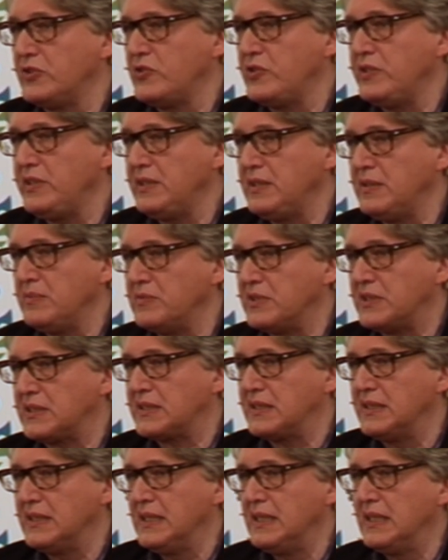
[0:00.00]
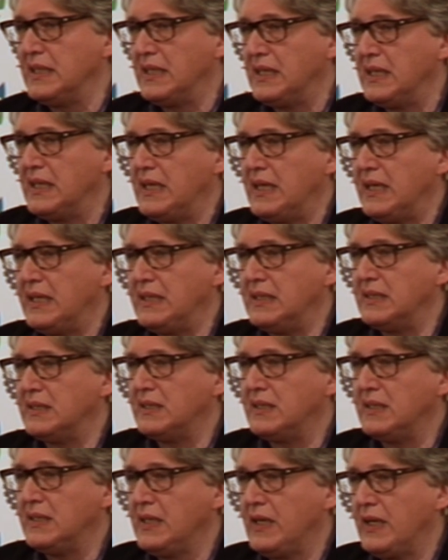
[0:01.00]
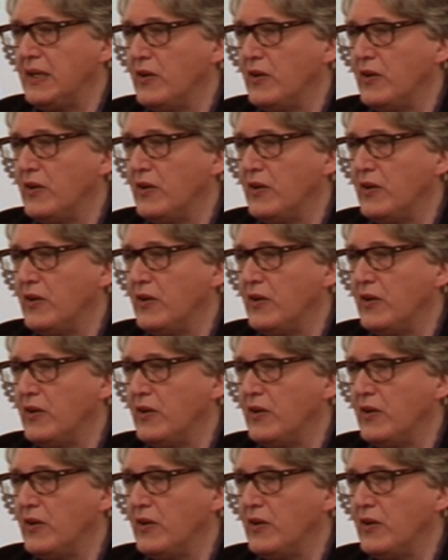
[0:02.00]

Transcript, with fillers: dreams, yeah,